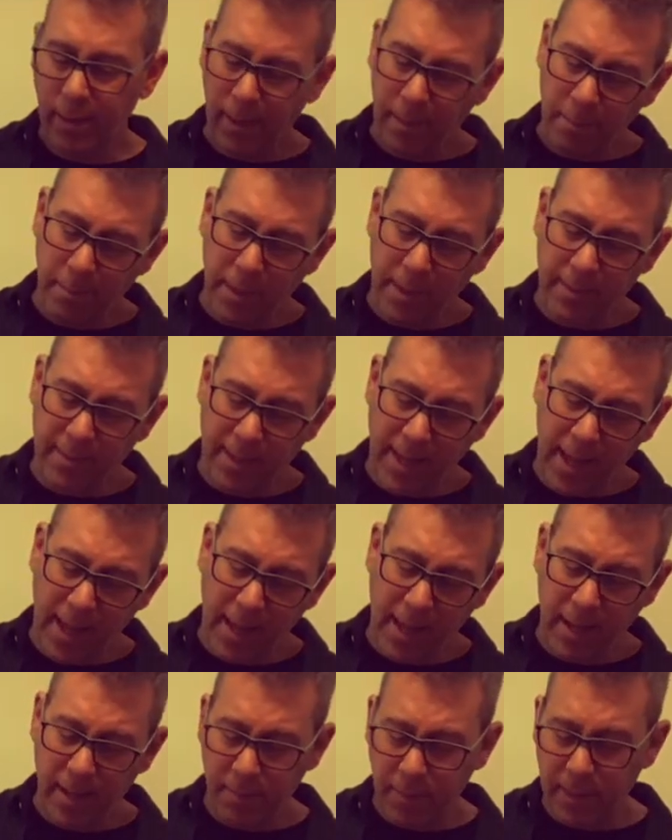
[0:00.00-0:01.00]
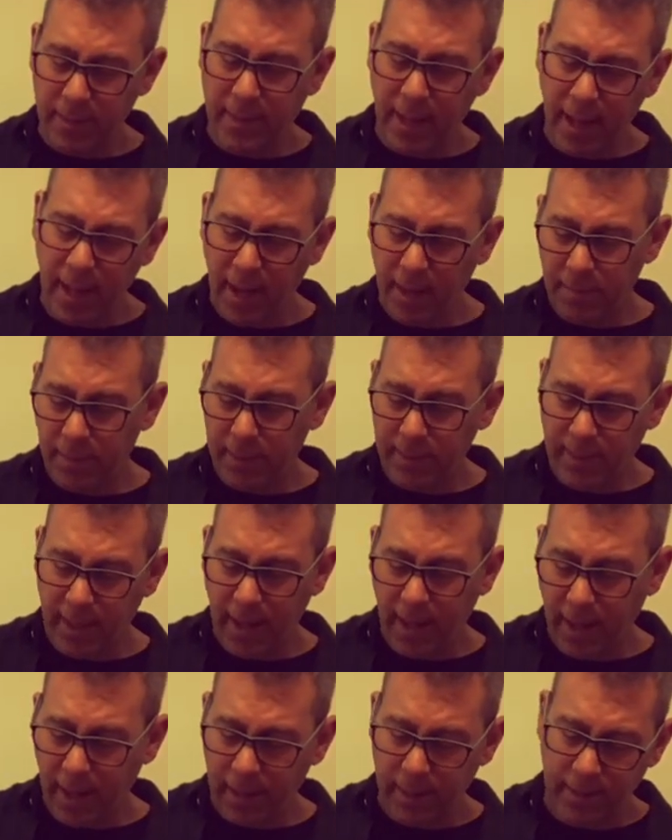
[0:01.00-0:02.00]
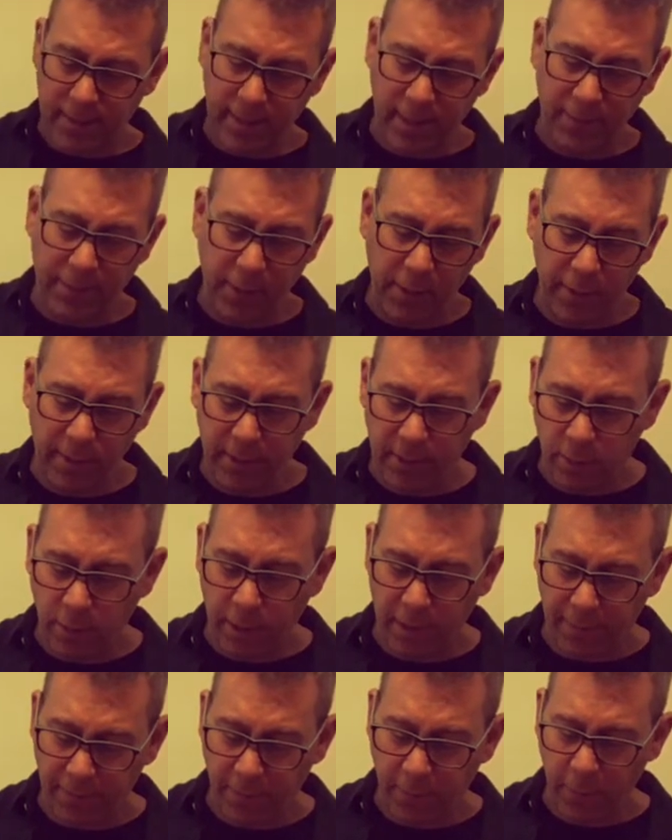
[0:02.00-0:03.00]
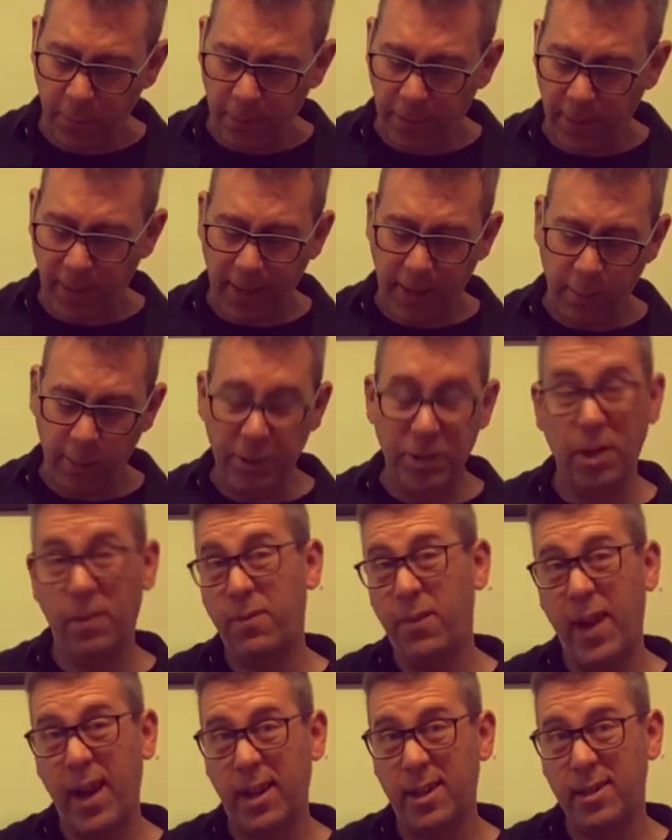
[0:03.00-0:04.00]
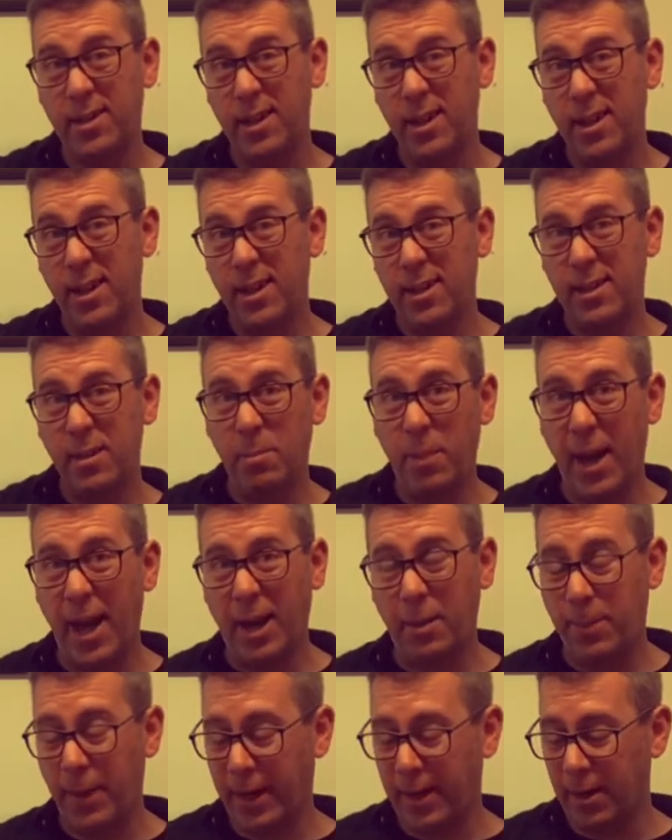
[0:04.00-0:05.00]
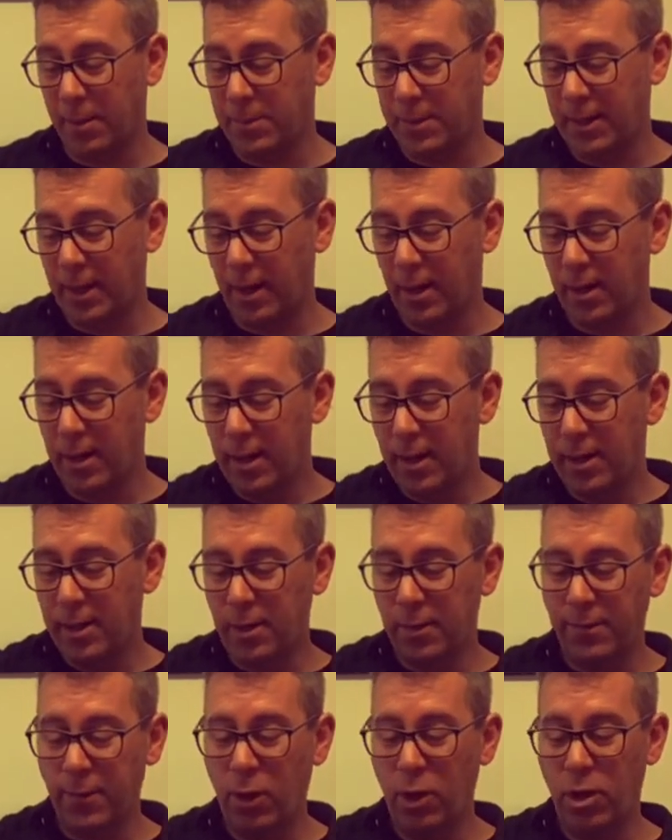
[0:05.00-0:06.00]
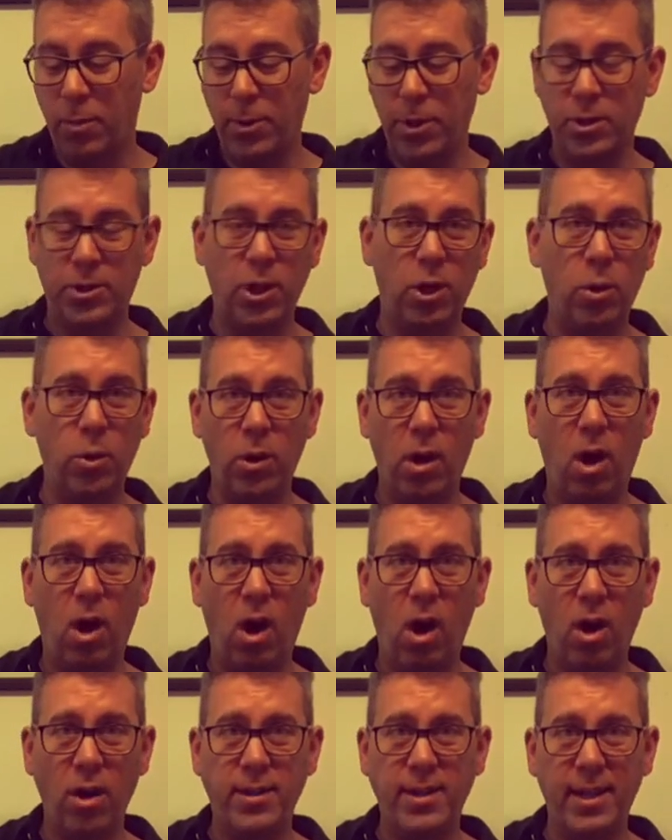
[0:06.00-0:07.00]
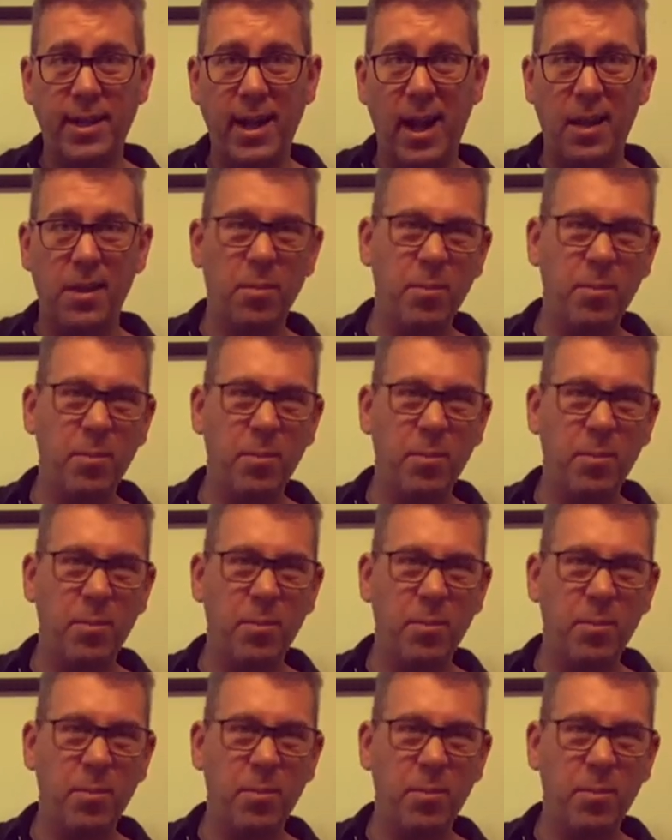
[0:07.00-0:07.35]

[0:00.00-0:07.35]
but then, you see, if you're in the 24 thing, which affects the back pickups here, your volume and your tone are together.